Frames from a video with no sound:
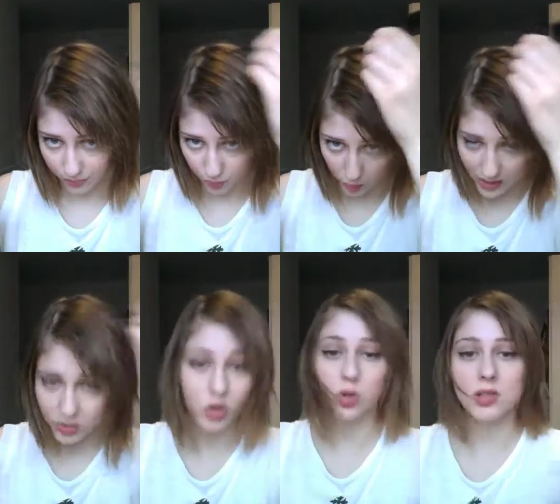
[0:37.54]
With
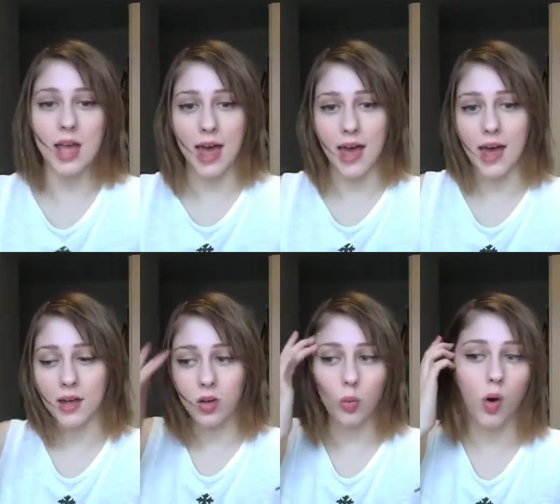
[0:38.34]
shorter
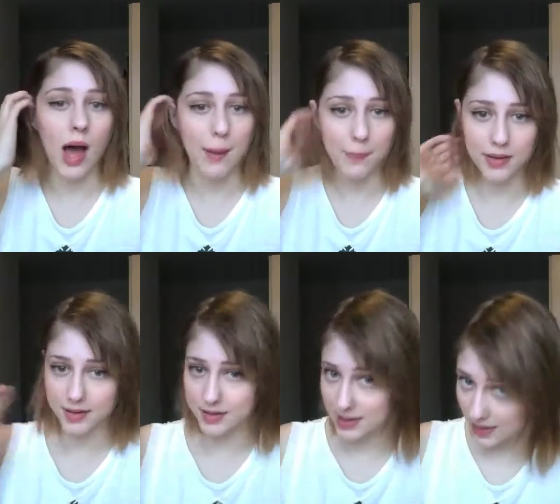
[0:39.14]
hair, what
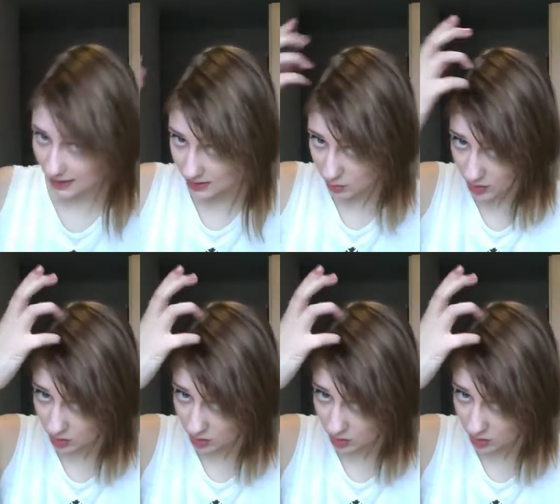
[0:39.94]
happens is when you're